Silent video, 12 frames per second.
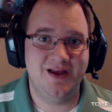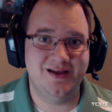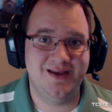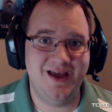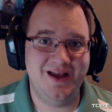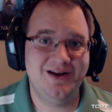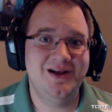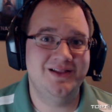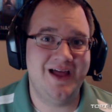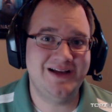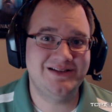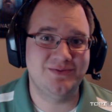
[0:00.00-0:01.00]
Again,
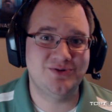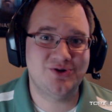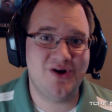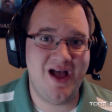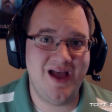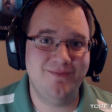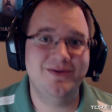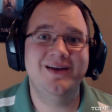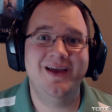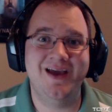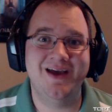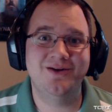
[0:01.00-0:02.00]
like, subscribe,
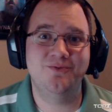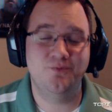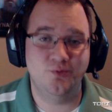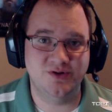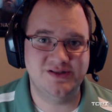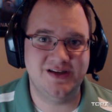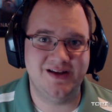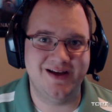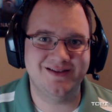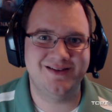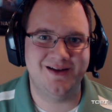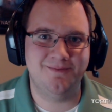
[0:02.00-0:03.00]
and we'll see you
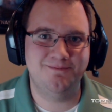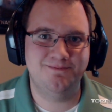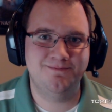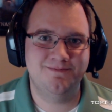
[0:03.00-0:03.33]
next time.